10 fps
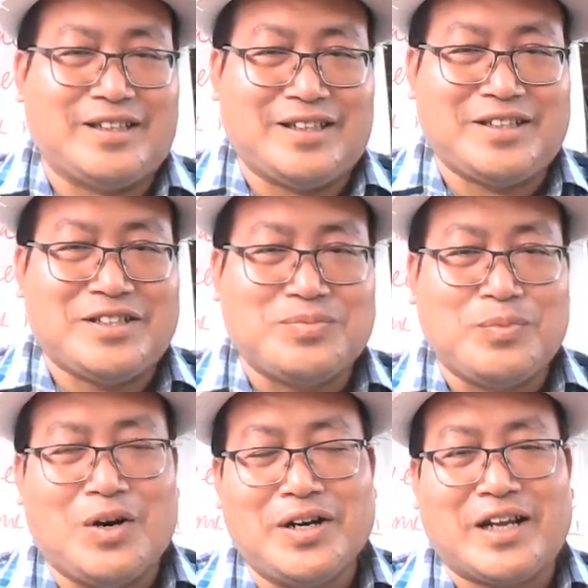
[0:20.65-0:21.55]
this
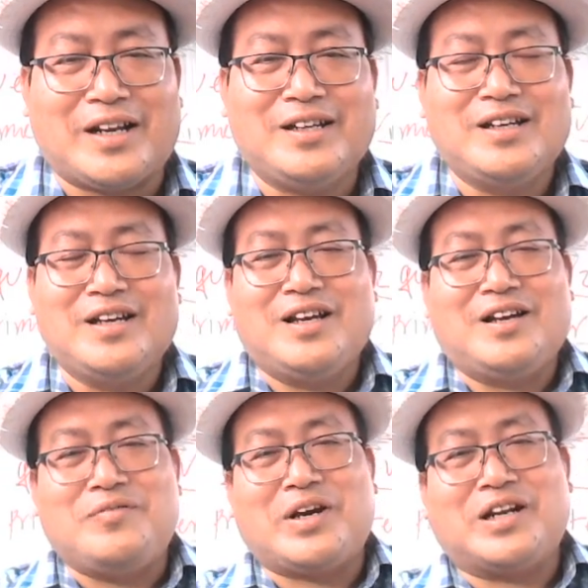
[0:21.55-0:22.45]
morning
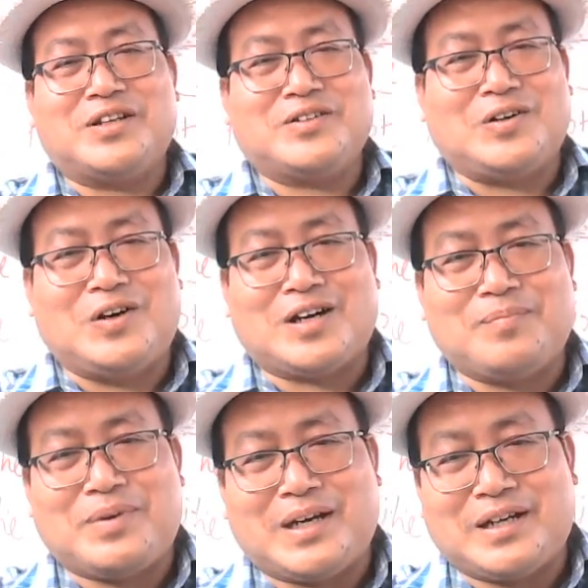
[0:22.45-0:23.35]
we're gonna talk
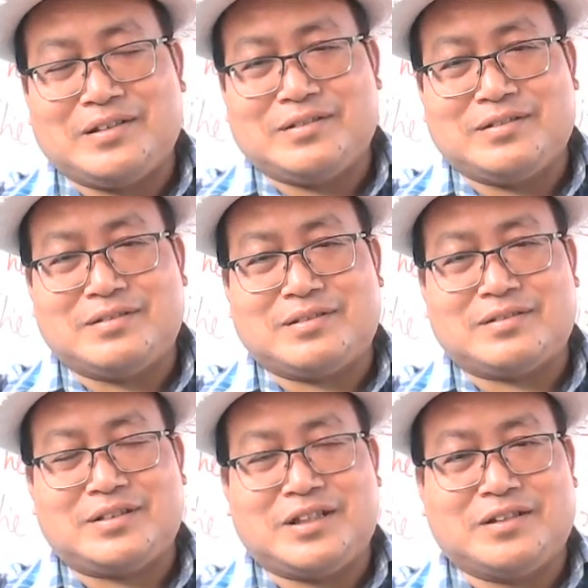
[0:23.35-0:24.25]
about
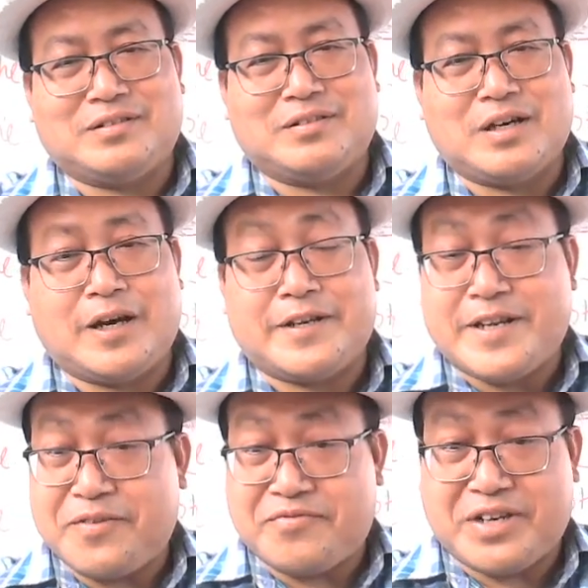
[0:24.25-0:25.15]
a
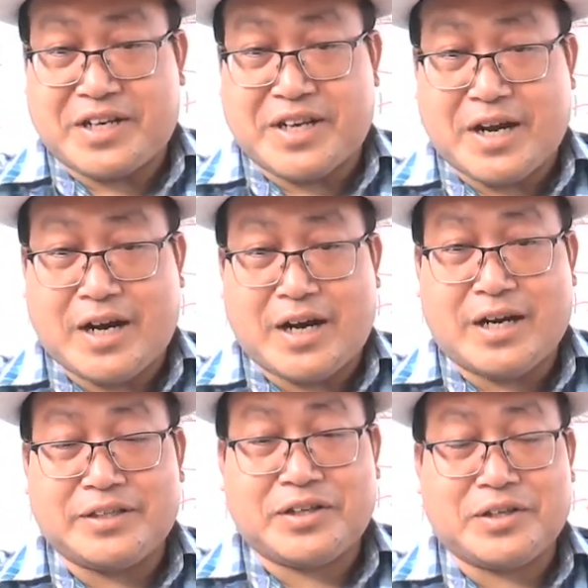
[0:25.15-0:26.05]
definite
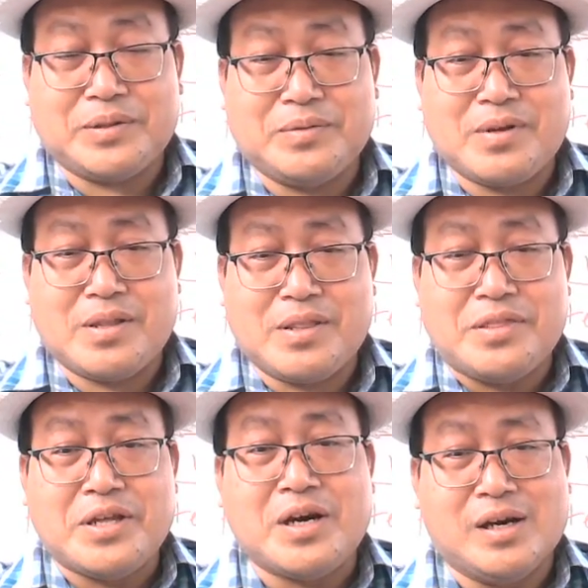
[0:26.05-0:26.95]
article,
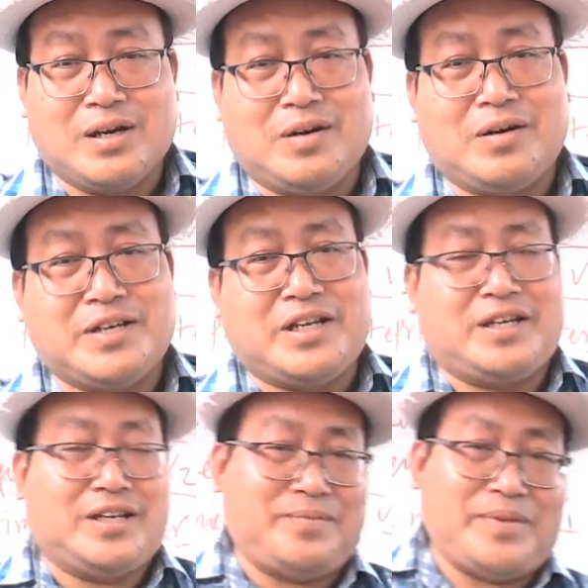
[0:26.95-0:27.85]
the or the
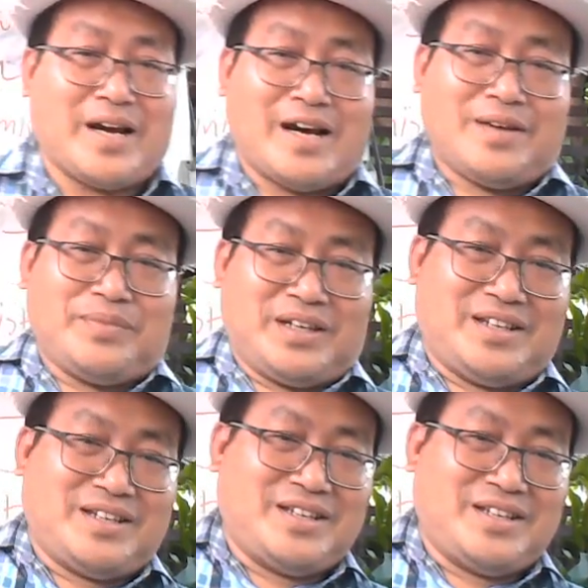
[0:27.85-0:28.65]
behind me.